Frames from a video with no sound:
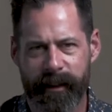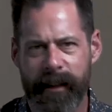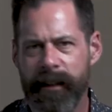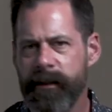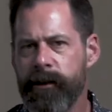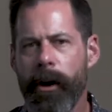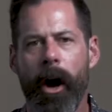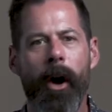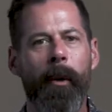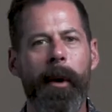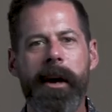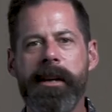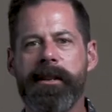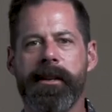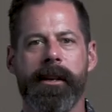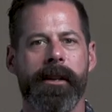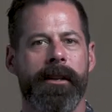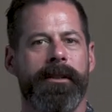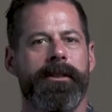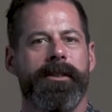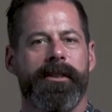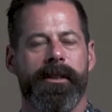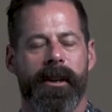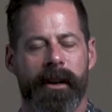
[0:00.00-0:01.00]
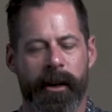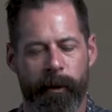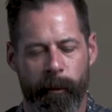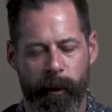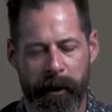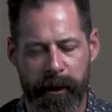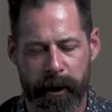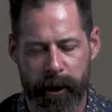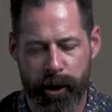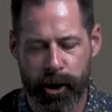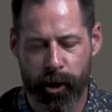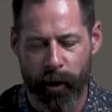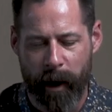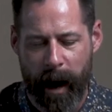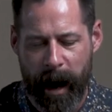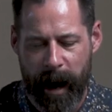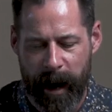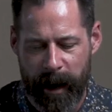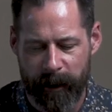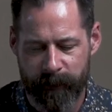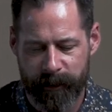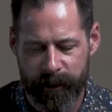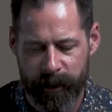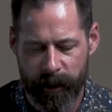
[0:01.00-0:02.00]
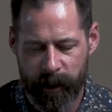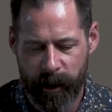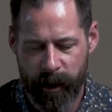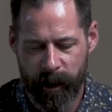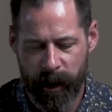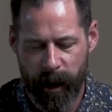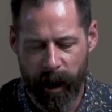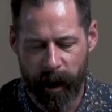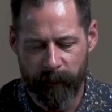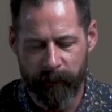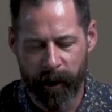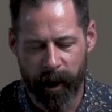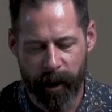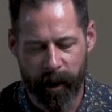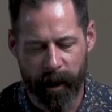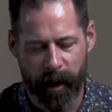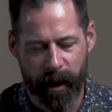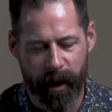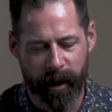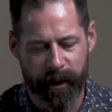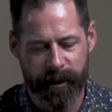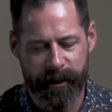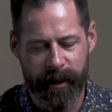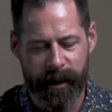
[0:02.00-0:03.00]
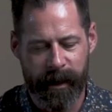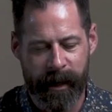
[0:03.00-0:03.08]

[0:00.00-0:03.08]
He's always concerned with the drives of our hearts.